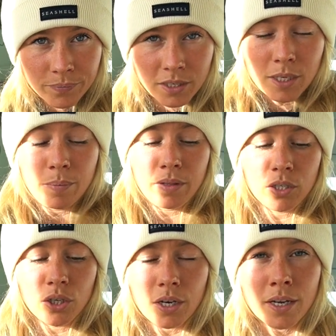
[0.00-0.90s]
something that's
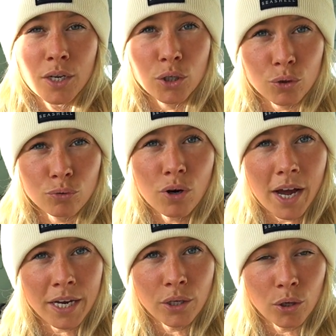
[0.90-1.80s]
going to
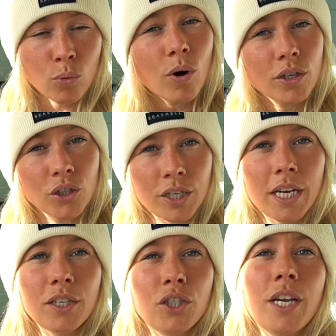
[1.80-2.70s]
dry you whilst you're
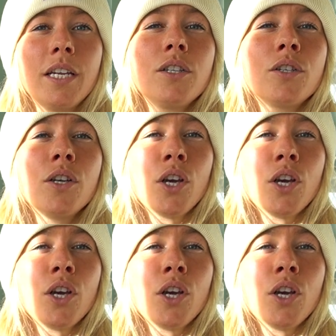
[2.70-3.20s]
getting changed.